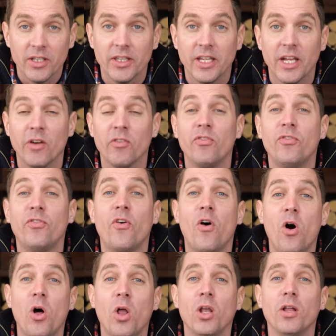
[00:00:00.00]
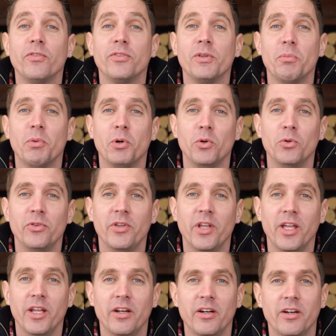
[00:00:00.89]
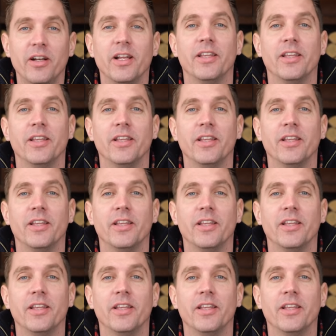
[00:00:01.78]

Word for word: They're fall off the bone tender,